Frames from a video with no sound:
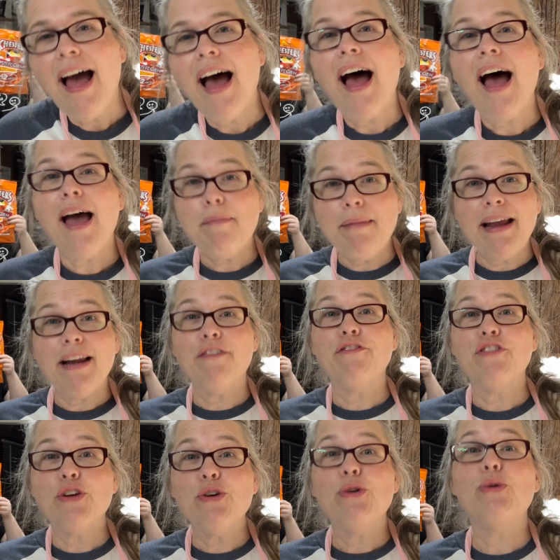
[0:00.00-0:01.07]
I made a
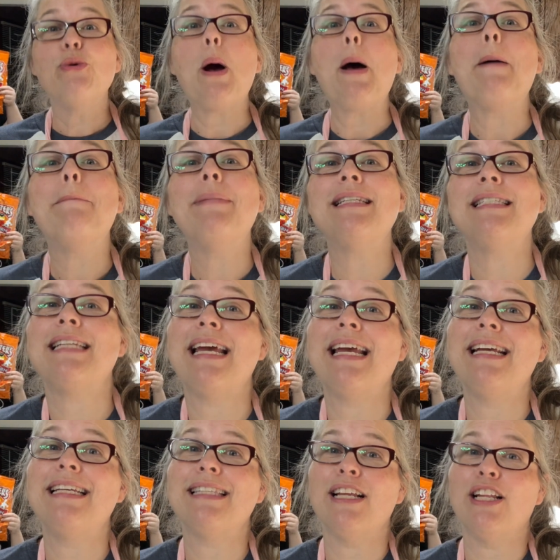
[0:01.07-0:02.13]
few
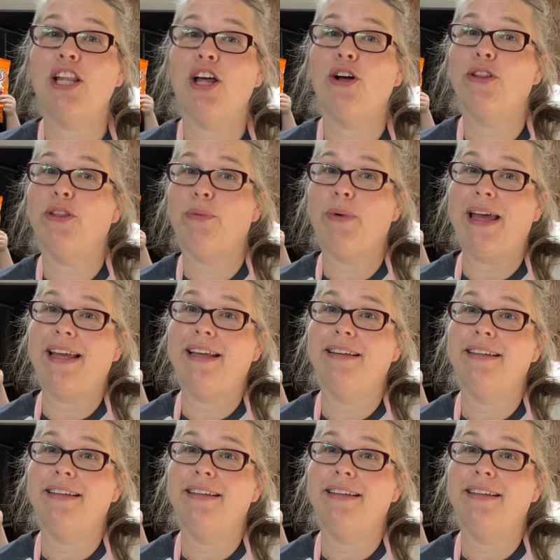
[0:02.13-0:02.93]
mistakes along the way.